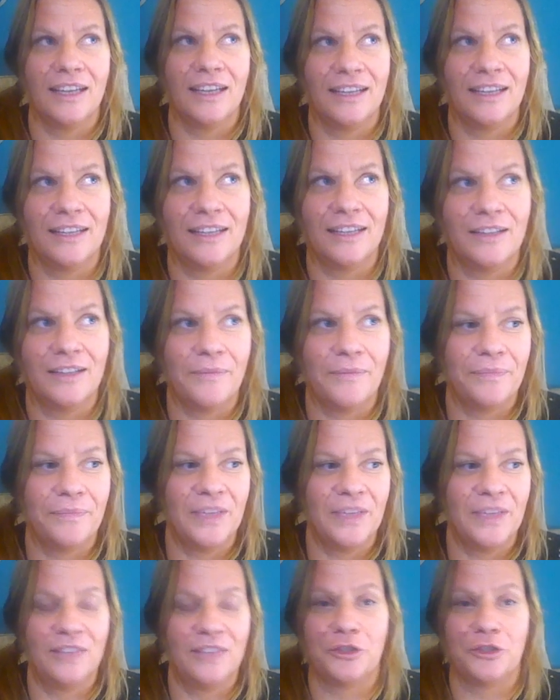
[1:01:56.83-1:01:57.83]
in
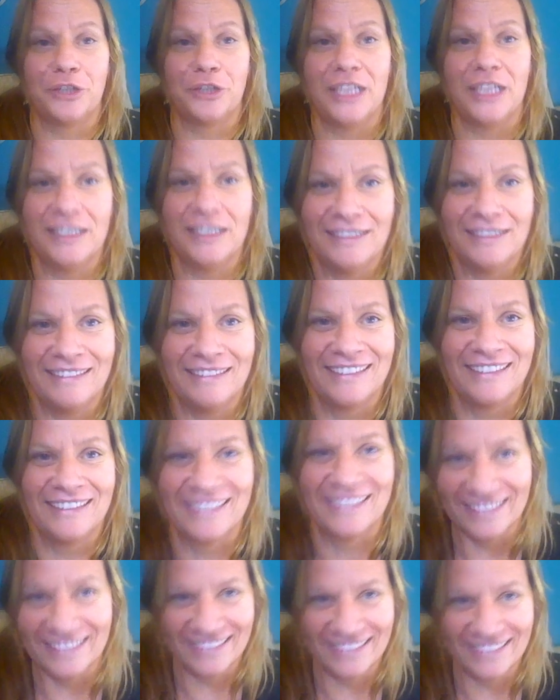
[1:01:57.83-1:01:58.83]
history.
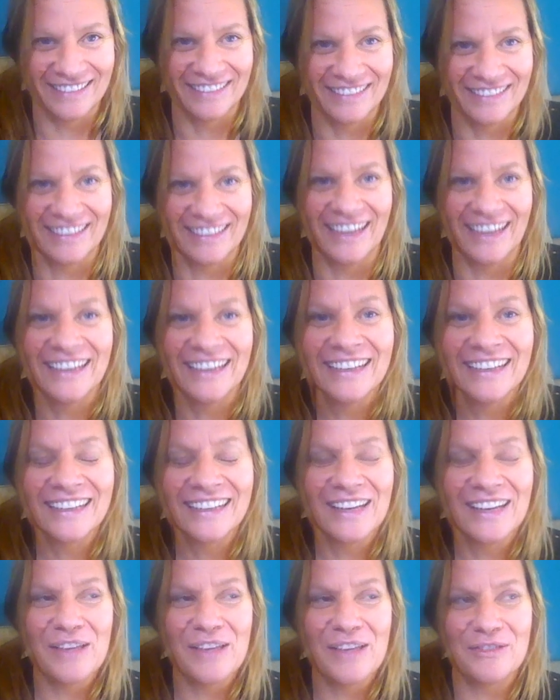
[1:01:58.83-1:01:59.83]
Okay.
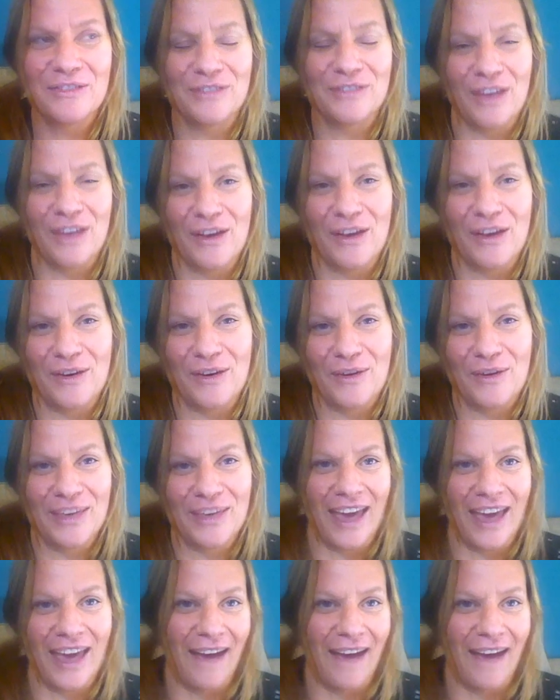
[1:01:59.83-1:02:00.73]
So